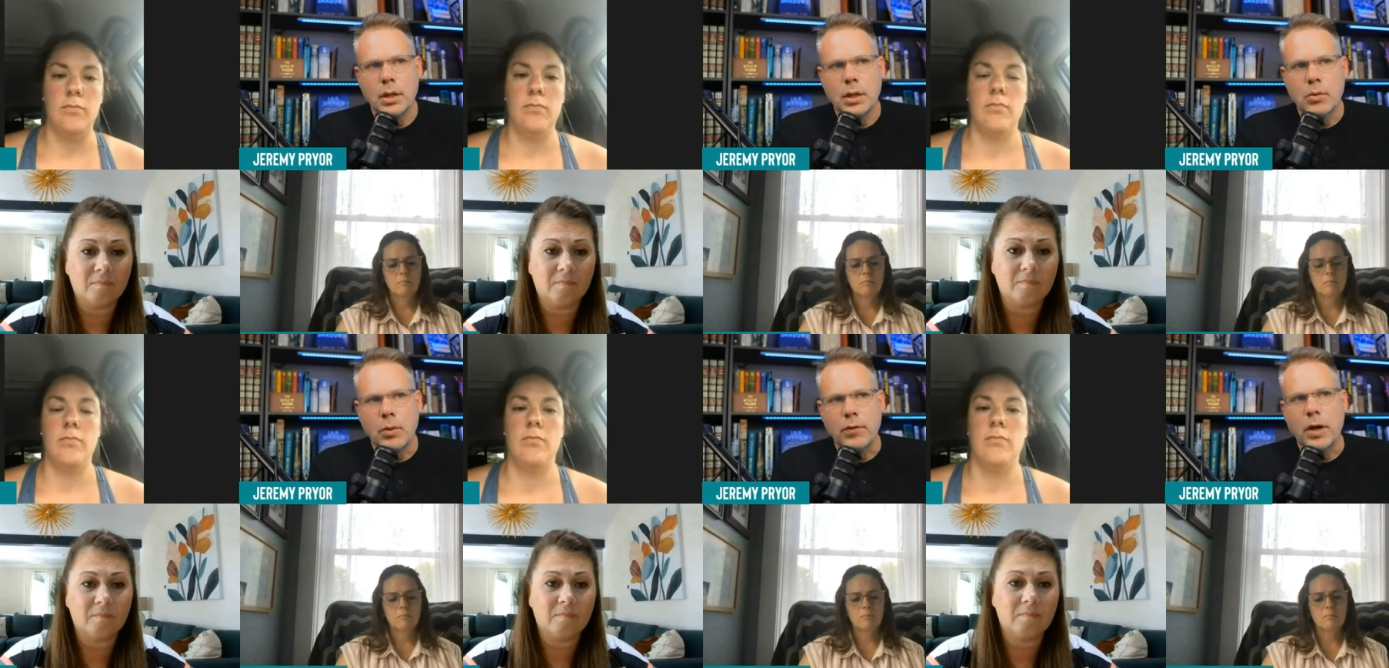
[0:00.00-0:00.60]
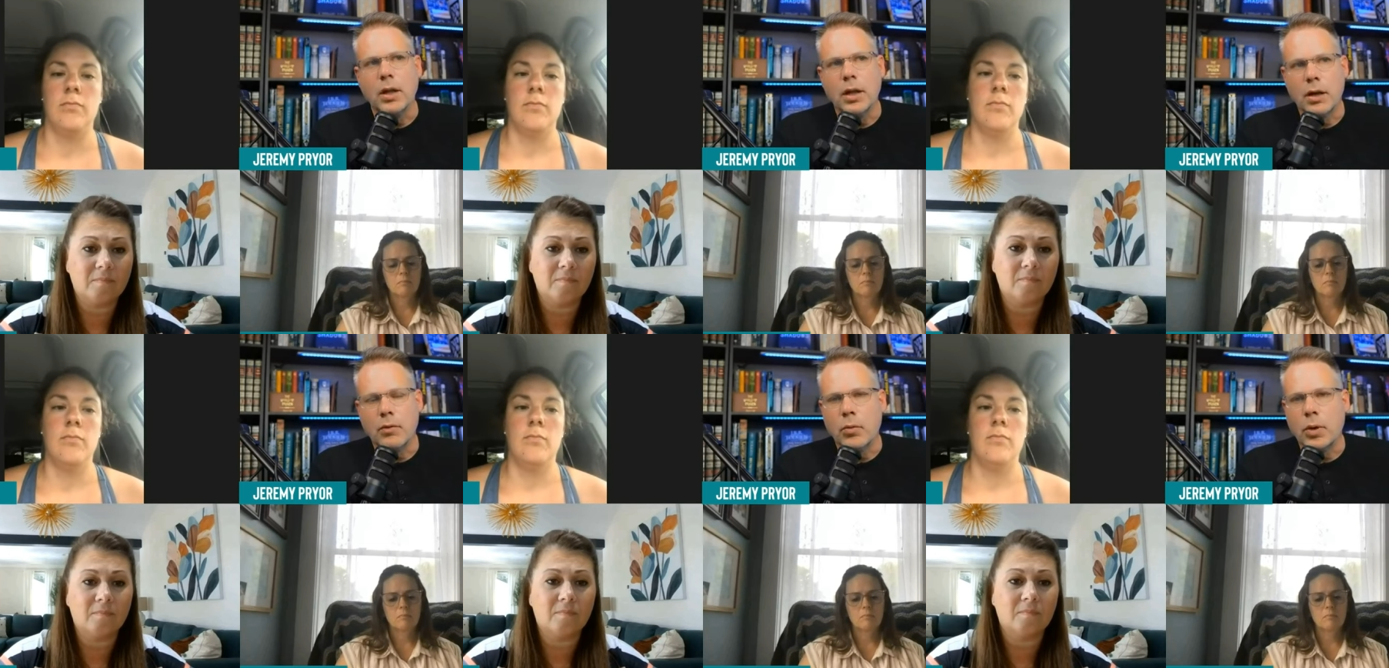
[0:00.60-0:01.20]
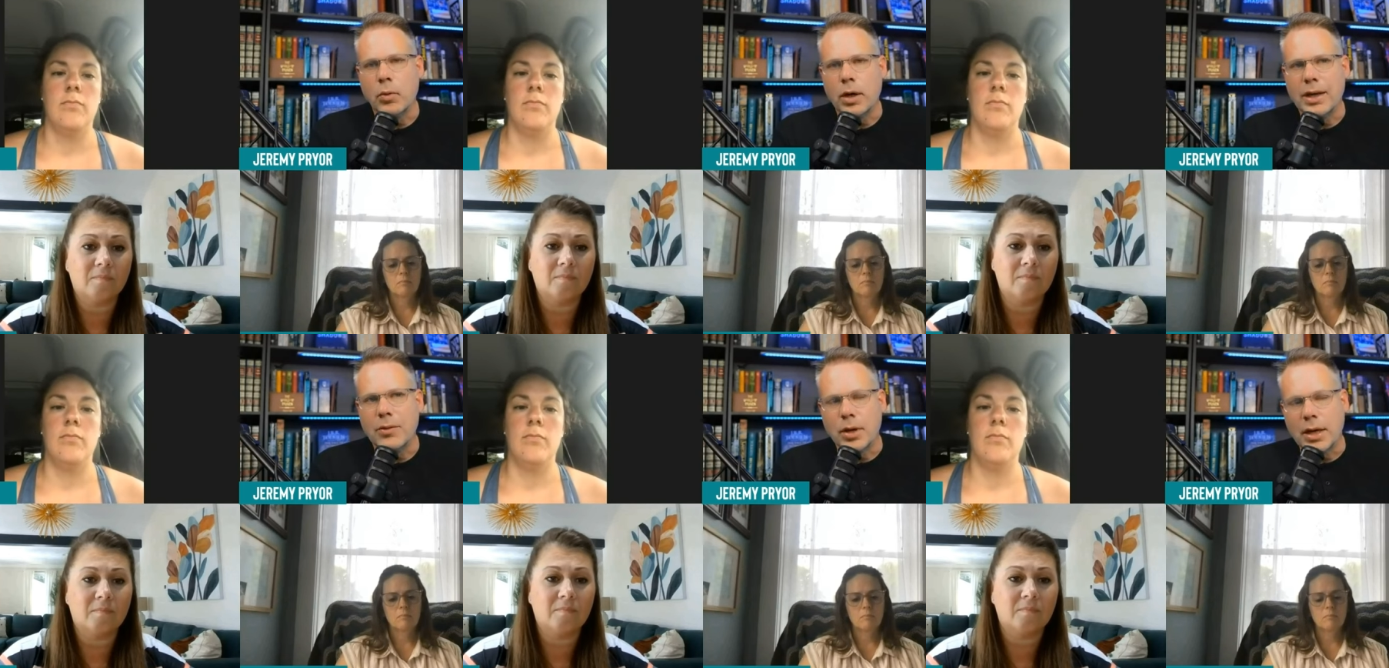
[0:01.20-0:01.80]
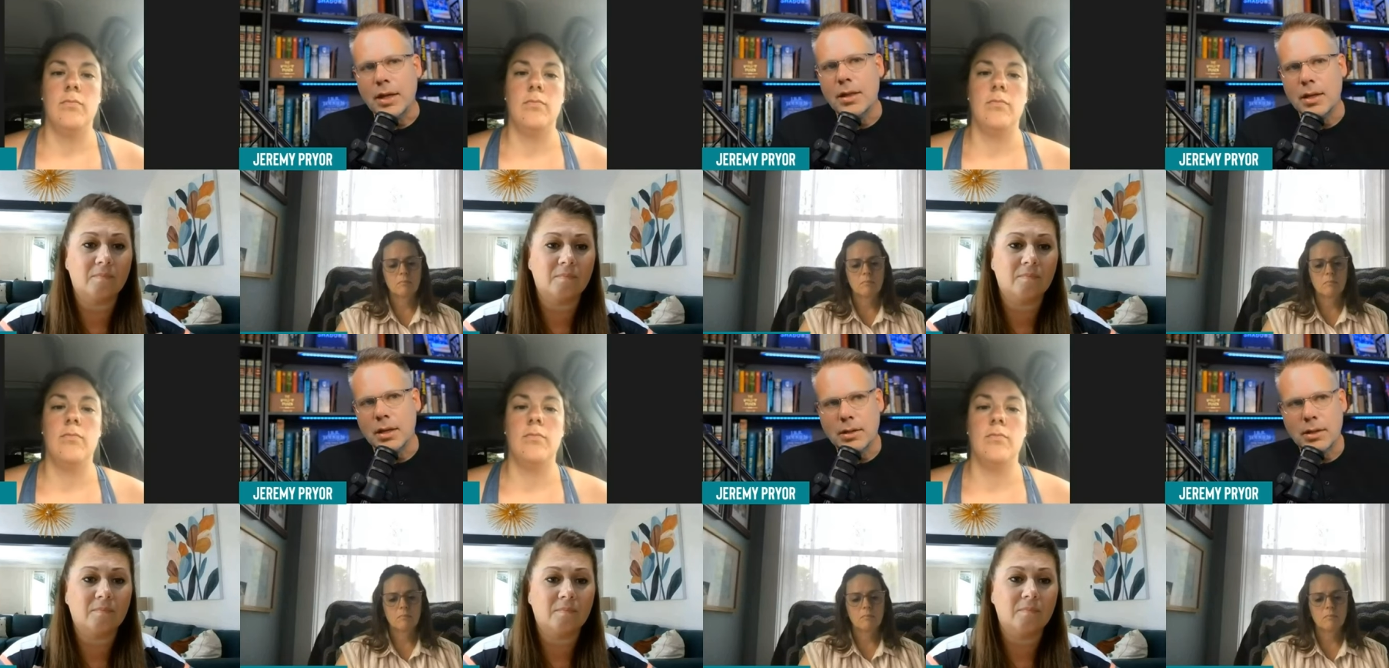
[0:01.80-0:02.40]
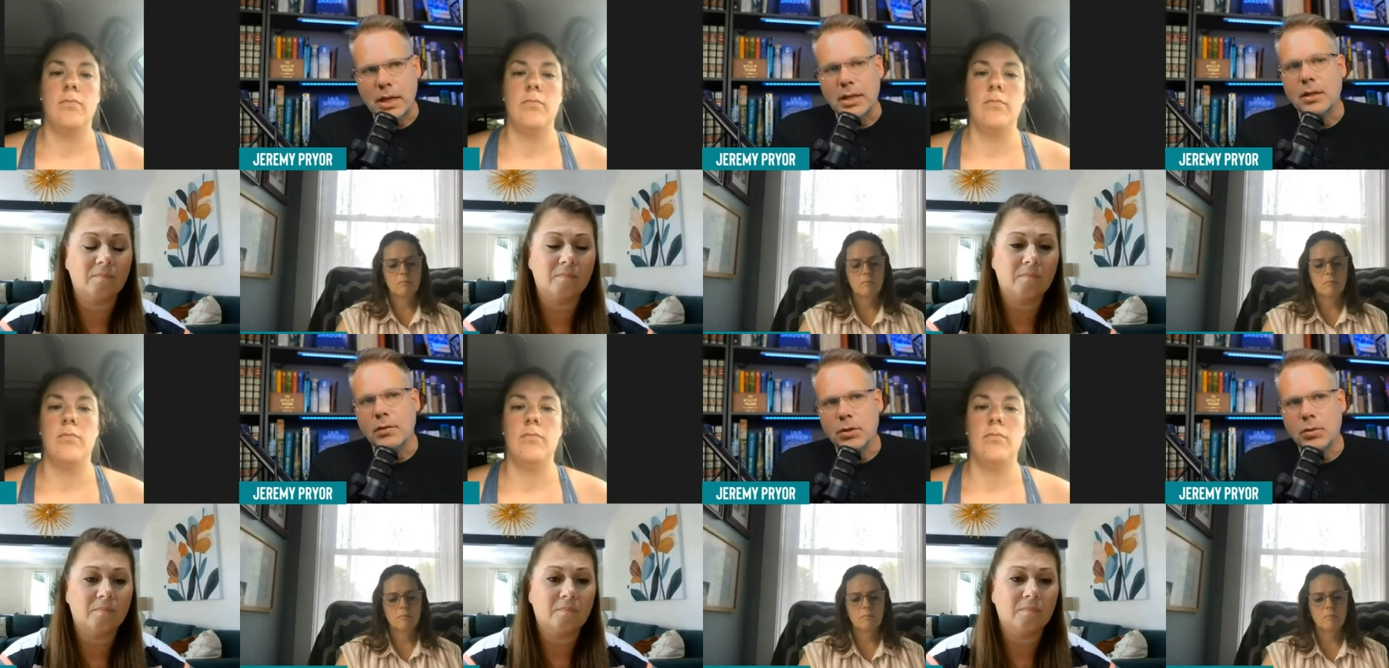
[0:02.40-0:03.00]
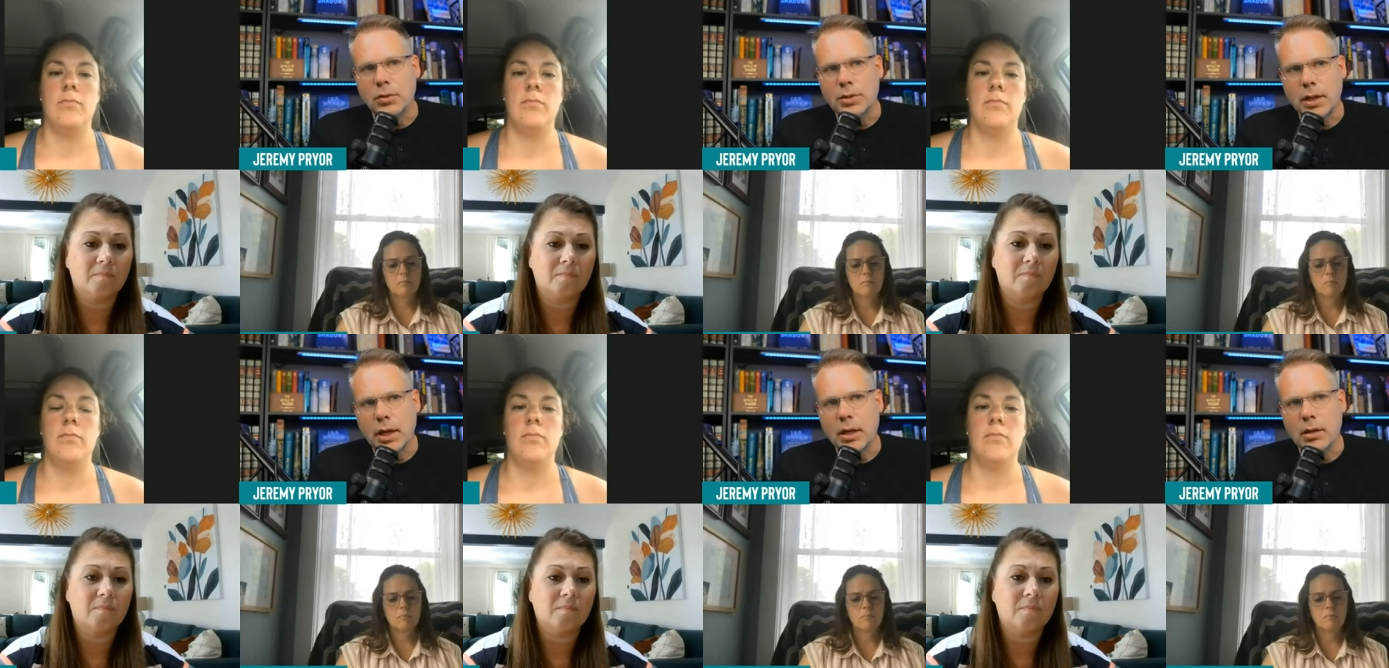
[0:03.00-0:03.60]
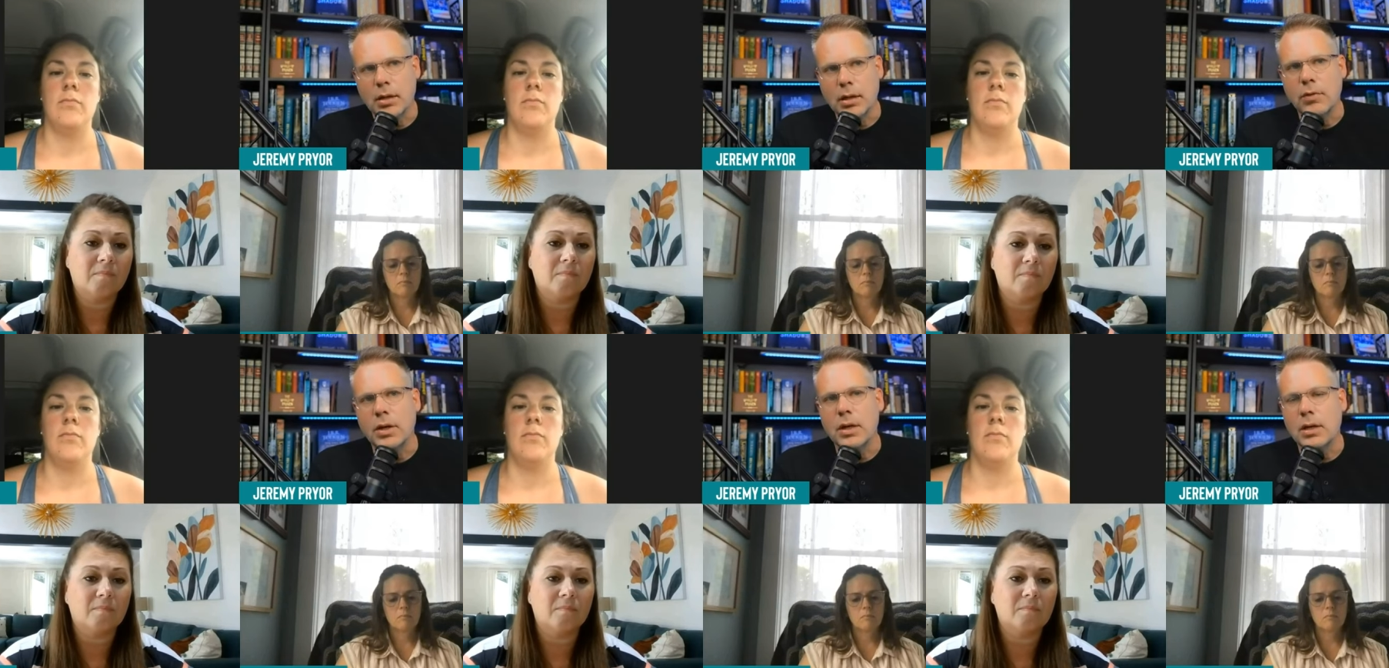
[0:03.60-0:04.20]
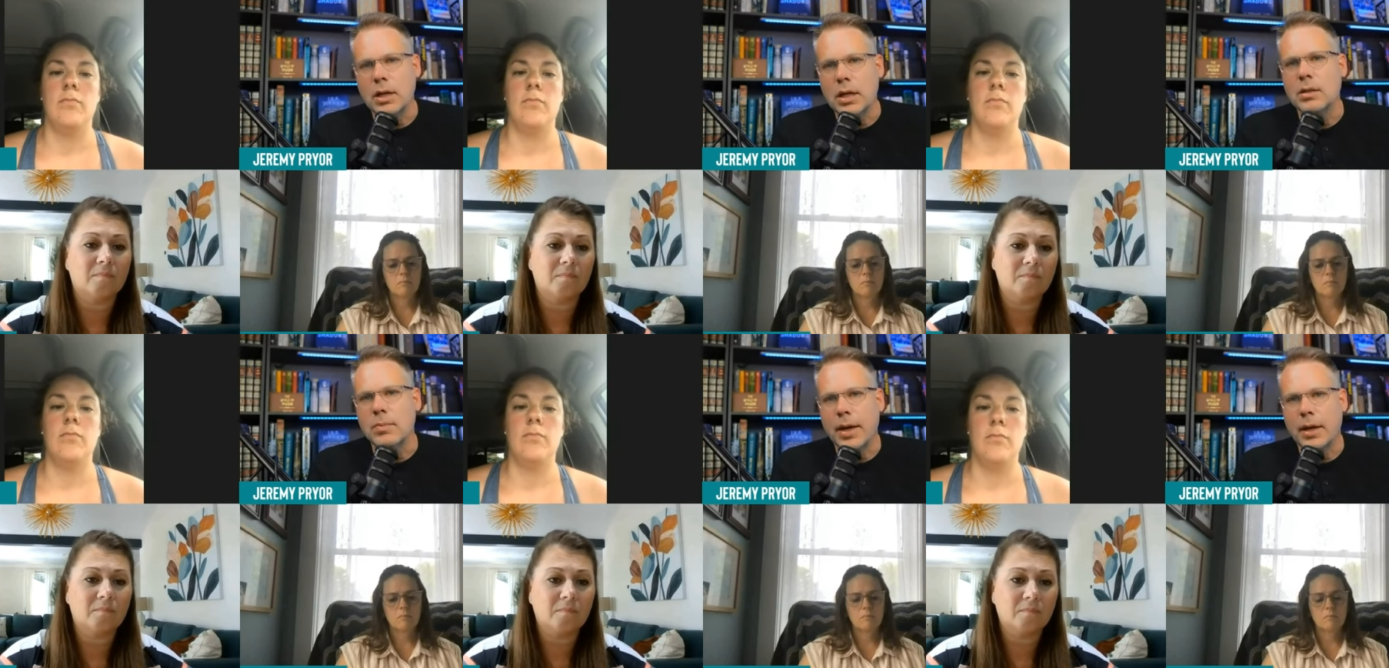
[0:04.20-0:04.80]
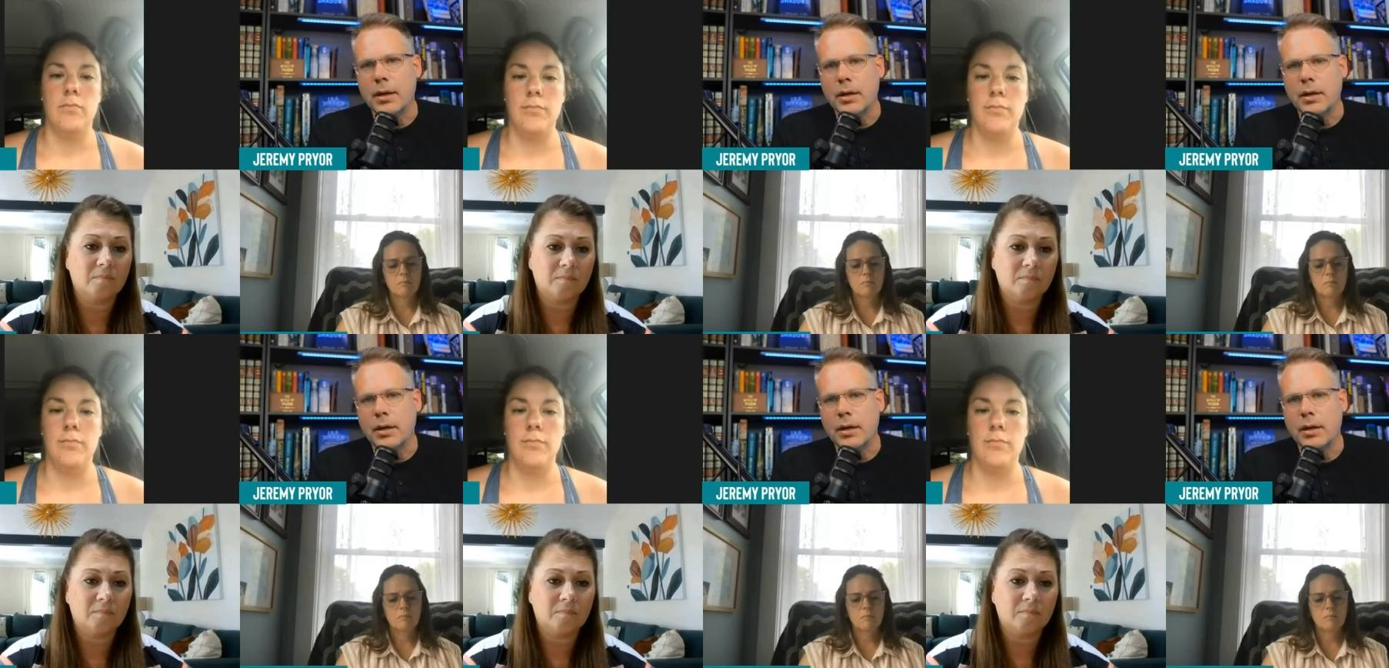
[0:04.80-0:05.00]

Speaker 1: we fell in love and we're, we're we're in this as individuals to get different needs met